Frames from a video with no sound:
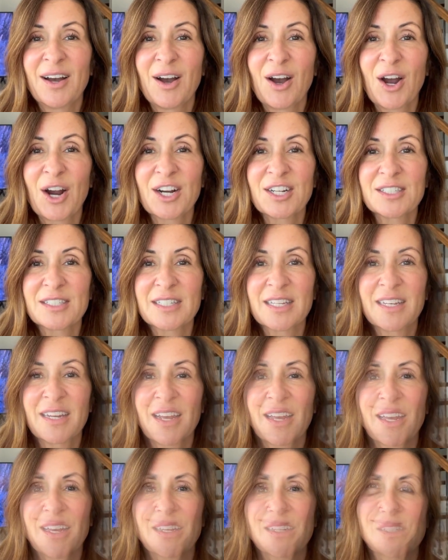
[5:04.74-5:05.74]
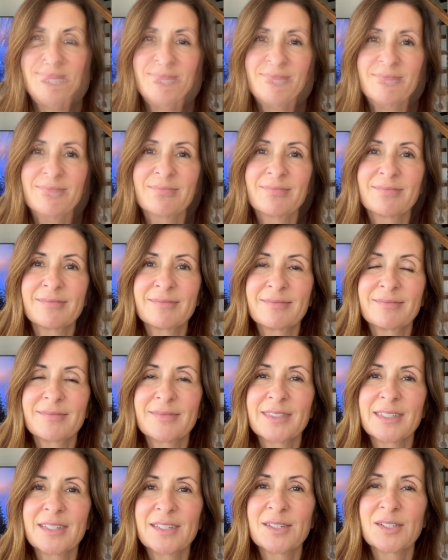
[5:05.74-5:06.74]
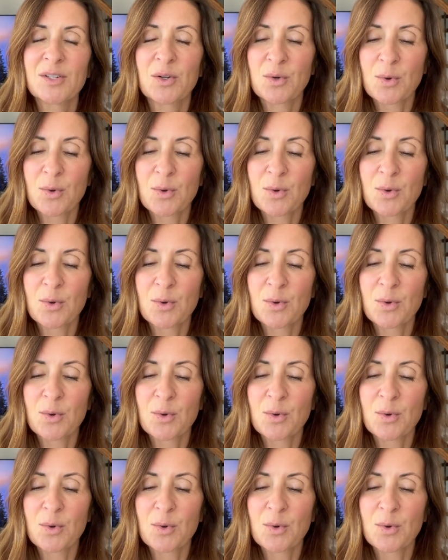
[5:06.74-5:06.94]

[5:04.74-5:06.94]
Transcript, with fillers: heart today. So, so